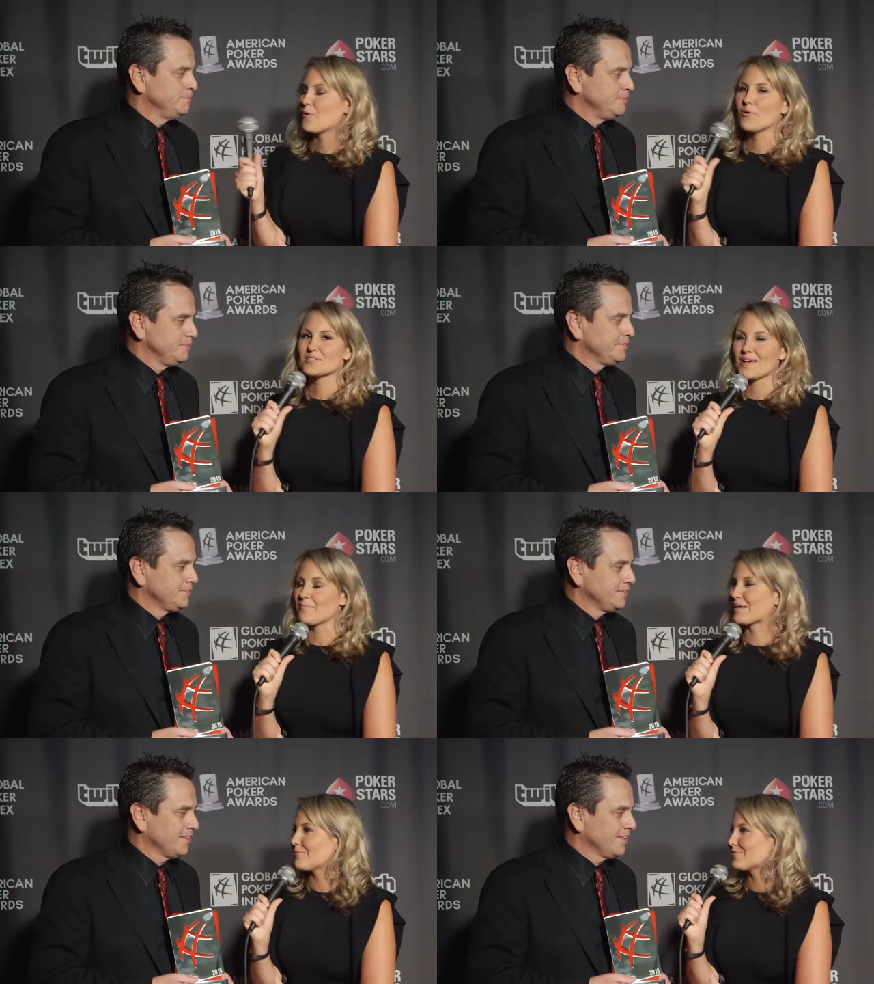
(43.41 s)
Speaker 1: What's
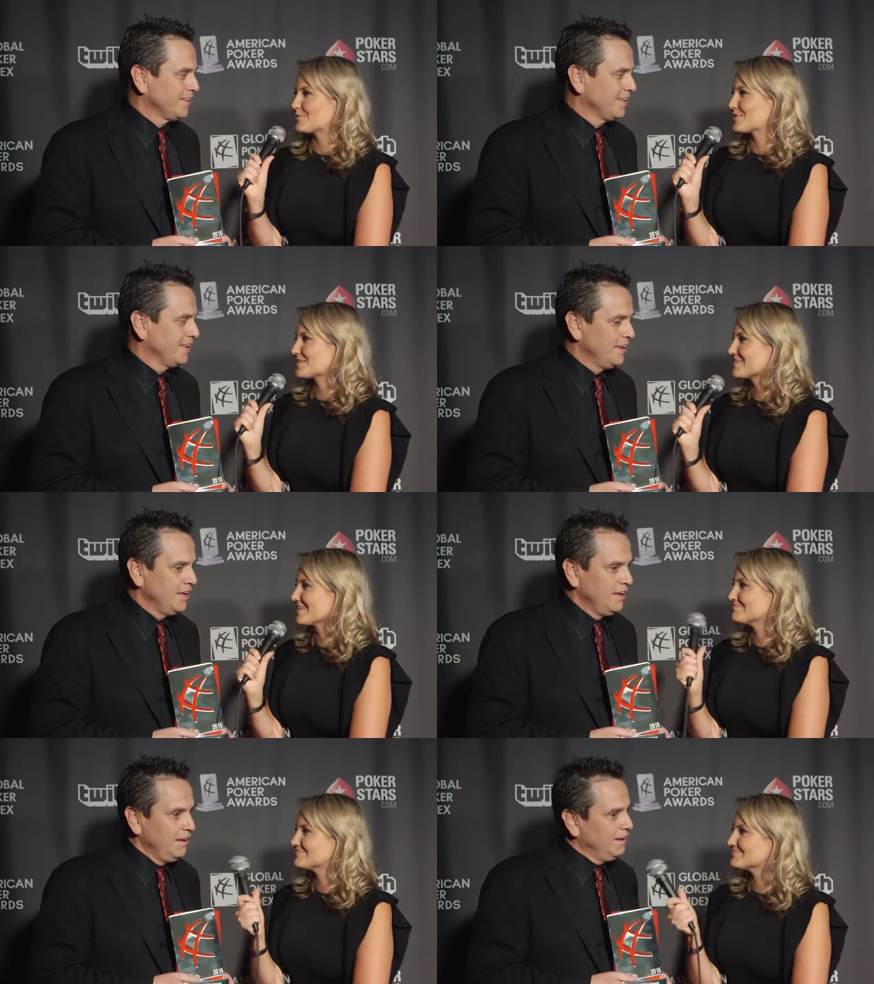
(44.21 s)
coming up for you this year?
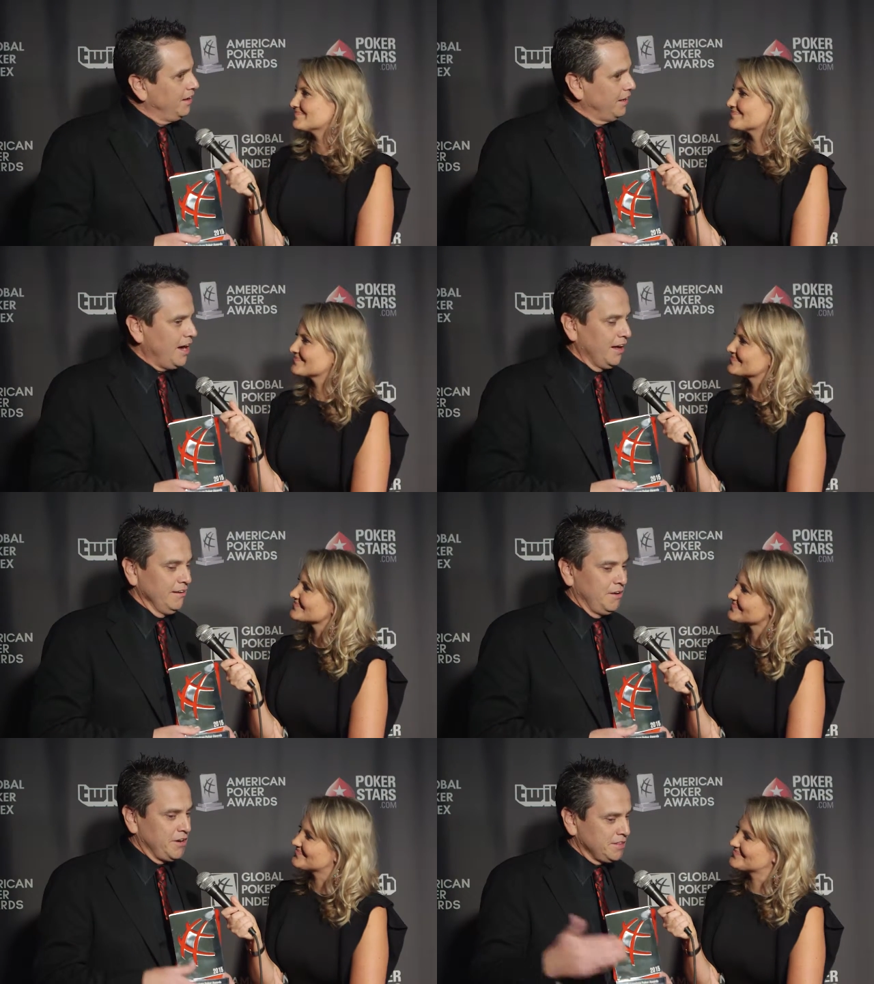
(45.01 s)
Speaker 2: A lot.
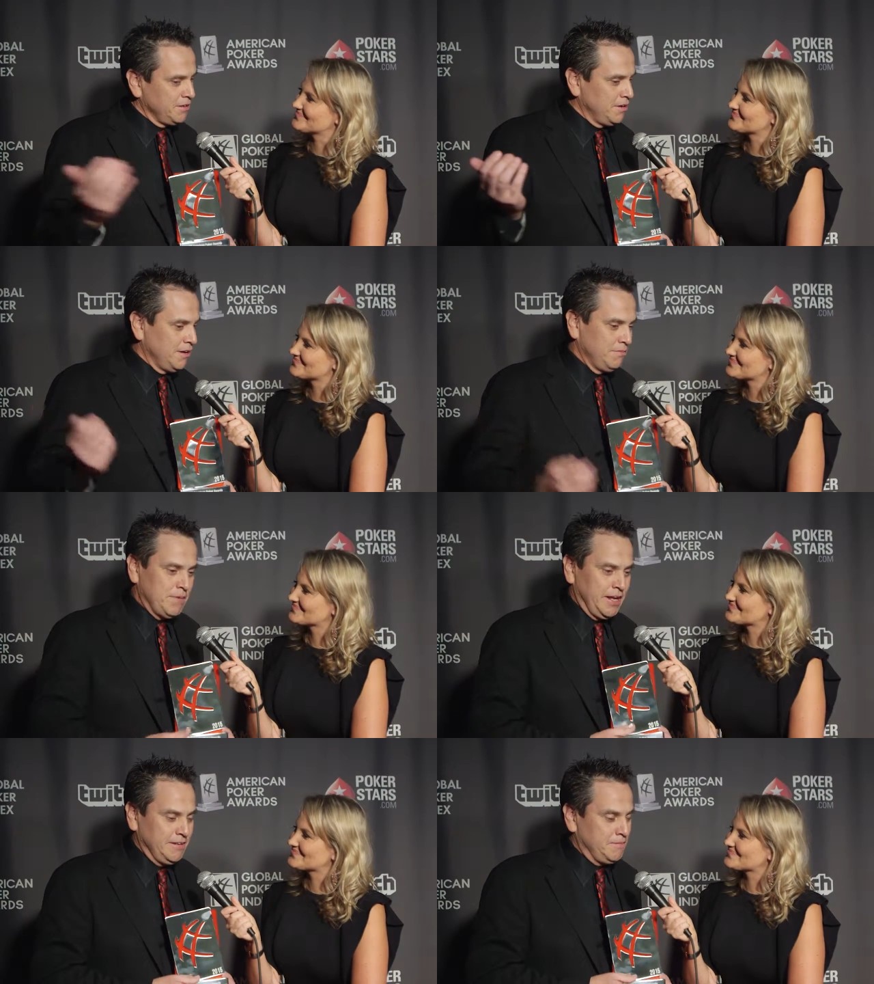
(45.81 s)
I've got the
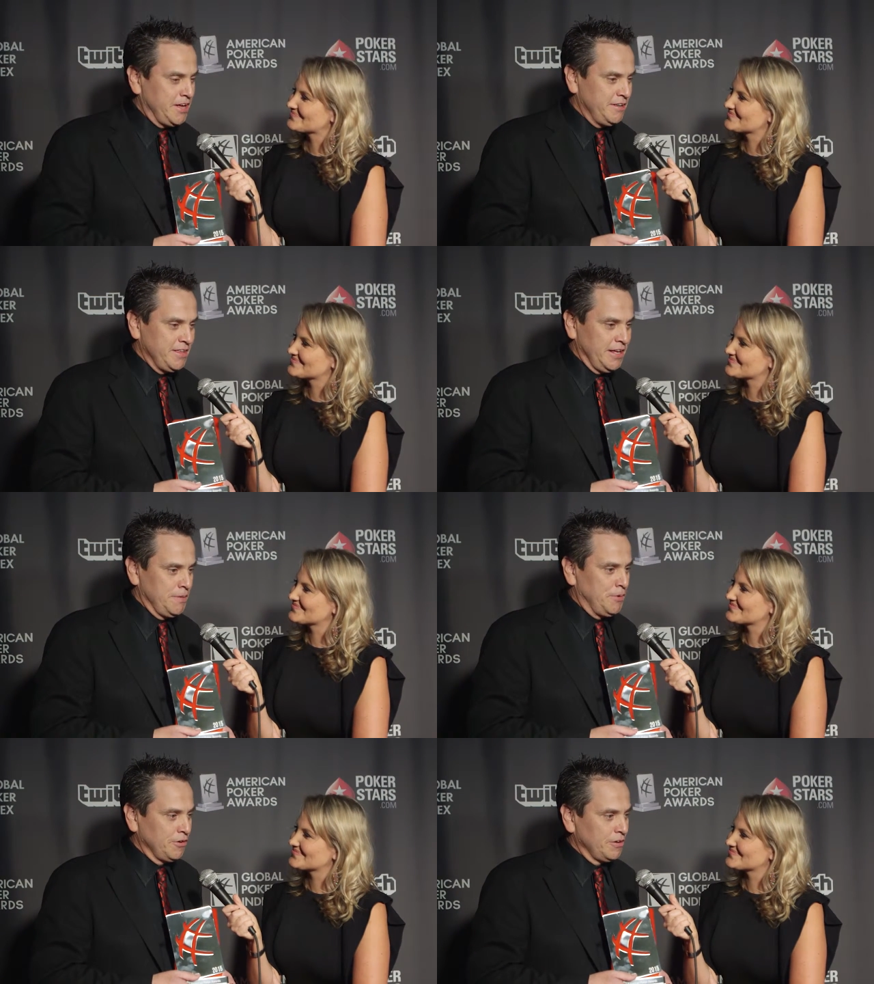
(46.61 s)
main event of the LA
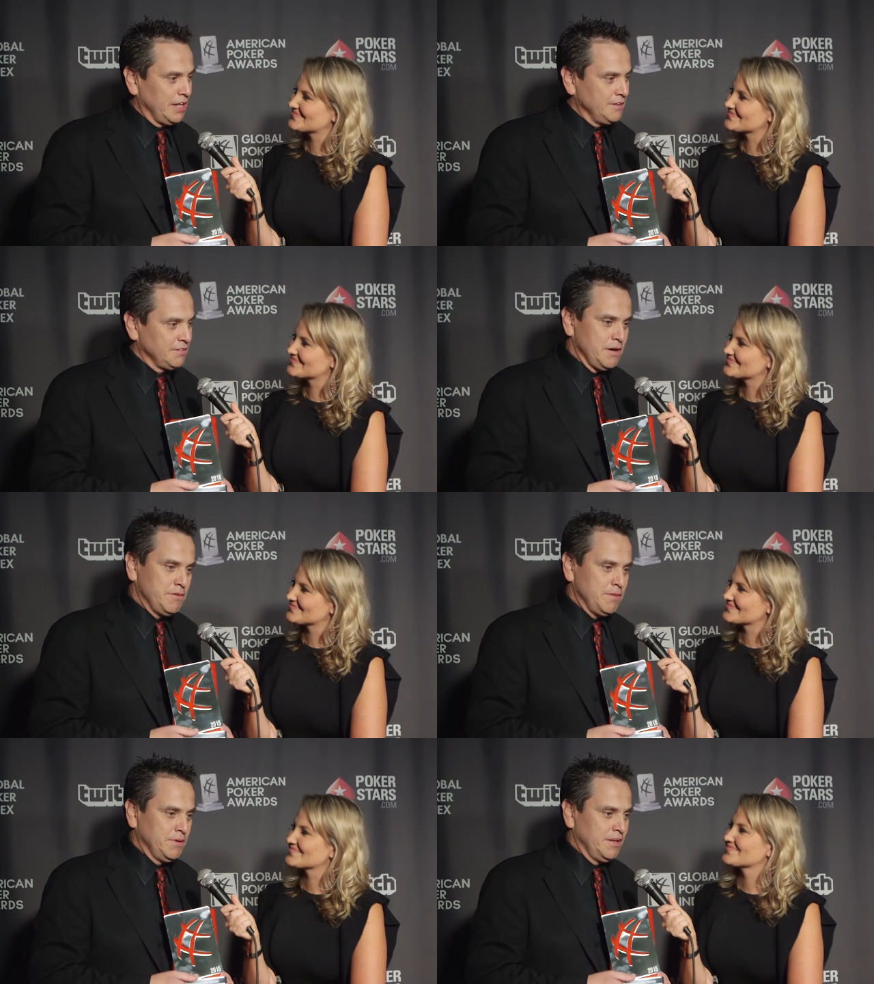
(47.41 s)
Poker Classic coming
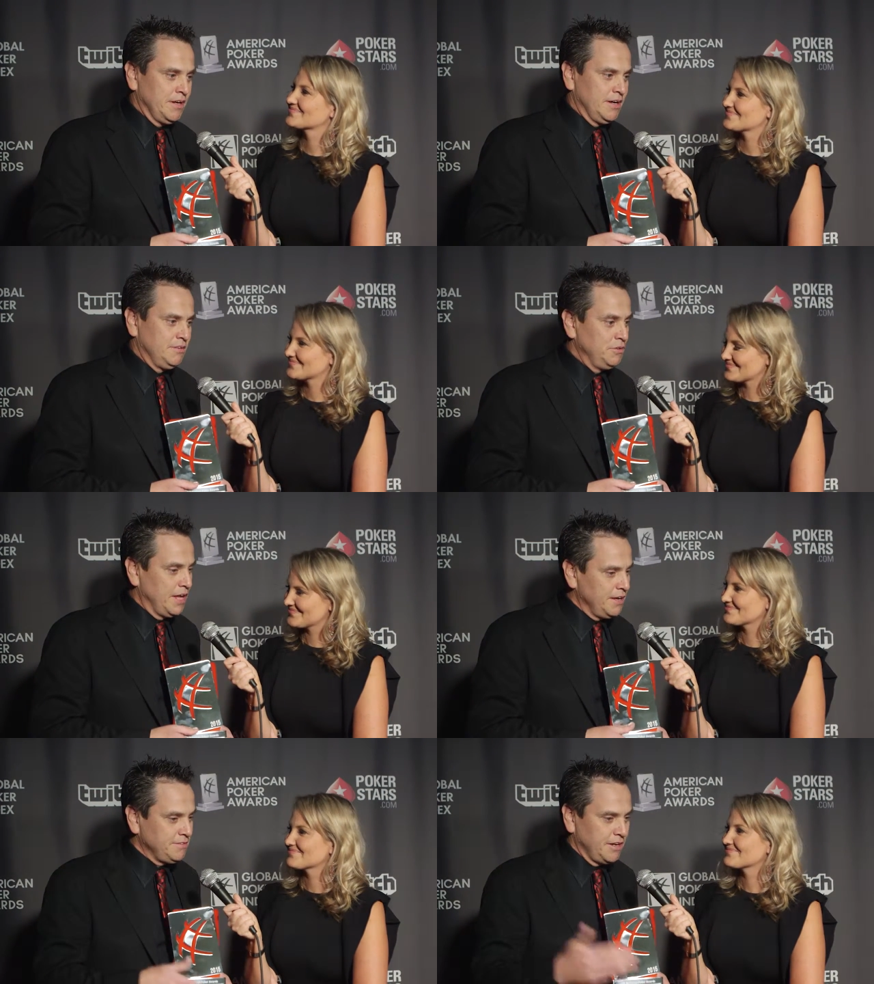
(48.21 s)
up in uh, two
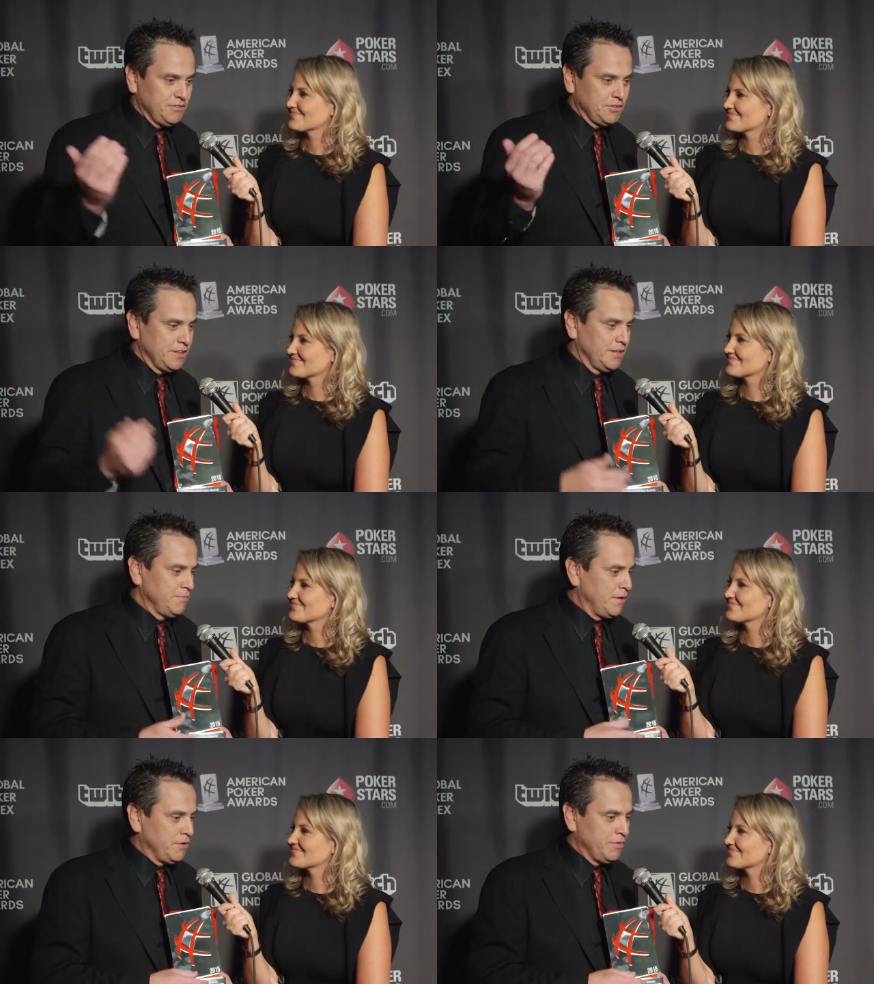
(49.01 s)
days. I also got the
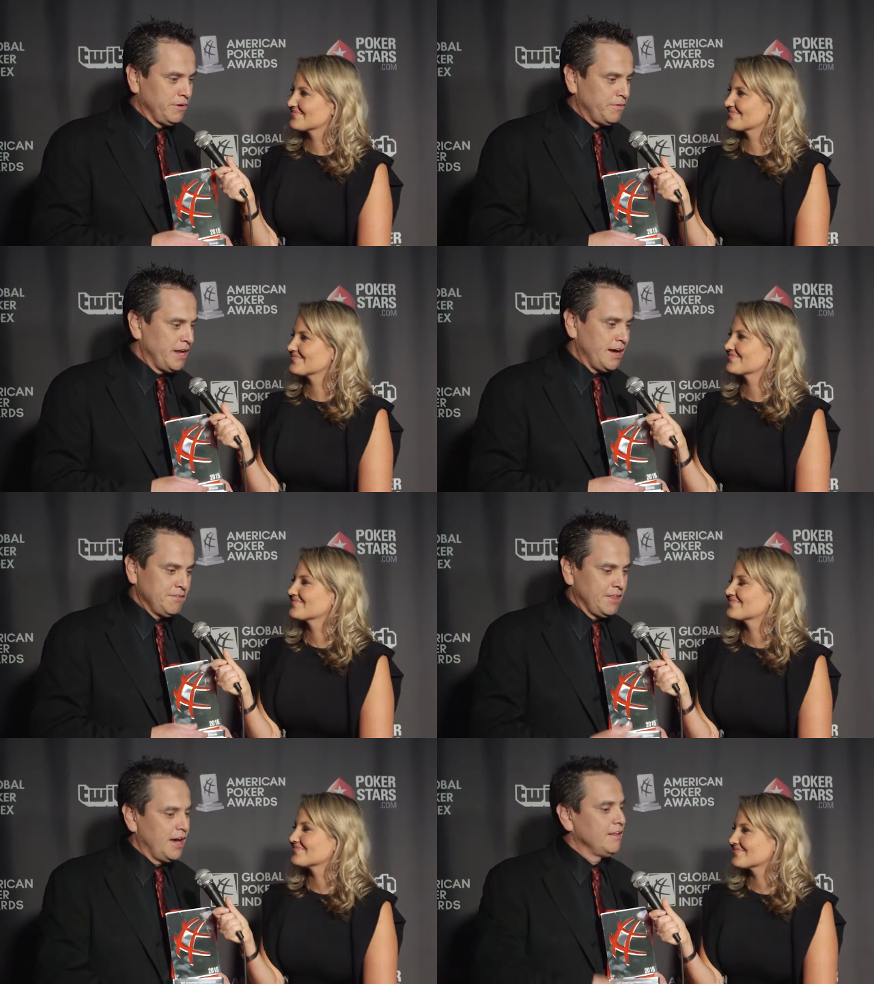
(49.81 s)
Bay 101 right
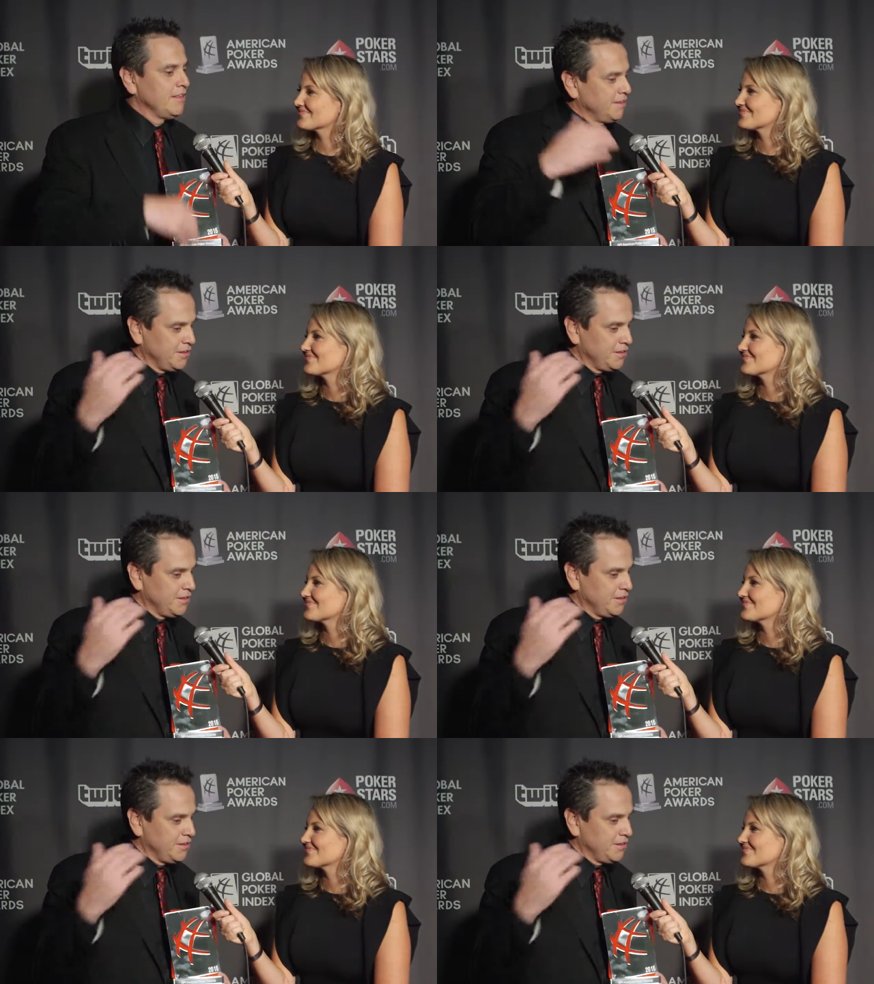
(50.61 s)
after that, and then